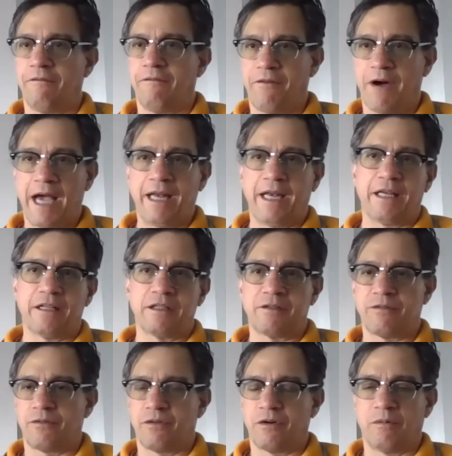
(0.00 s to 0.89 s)

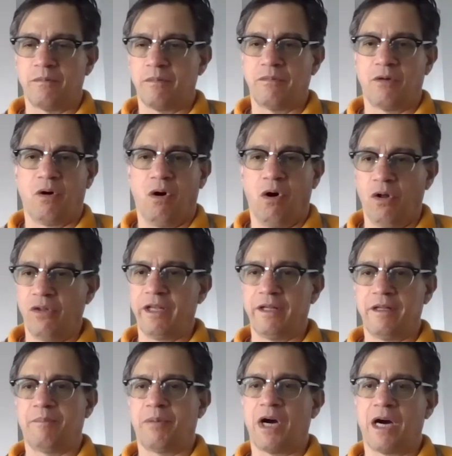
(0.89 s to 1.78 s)
finance, from all the
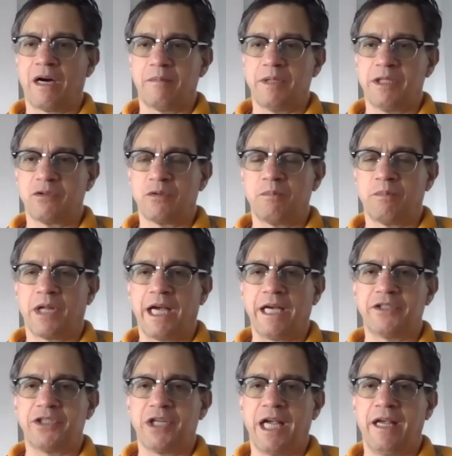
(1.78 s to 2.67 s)
departments,
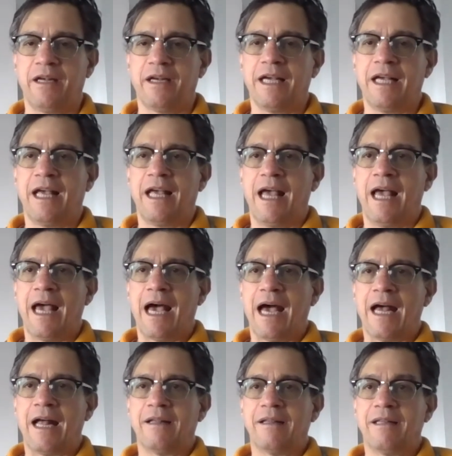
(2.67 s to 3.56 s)
supply chain,
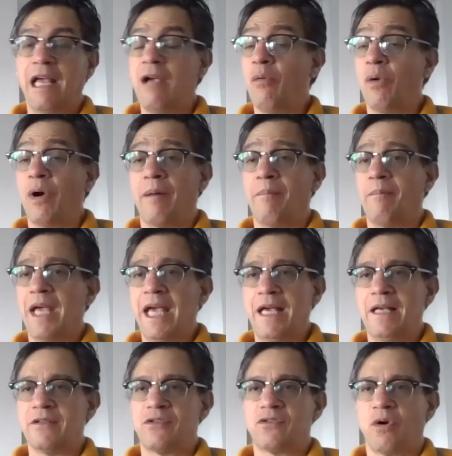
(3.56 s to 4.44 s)
and they were amazed.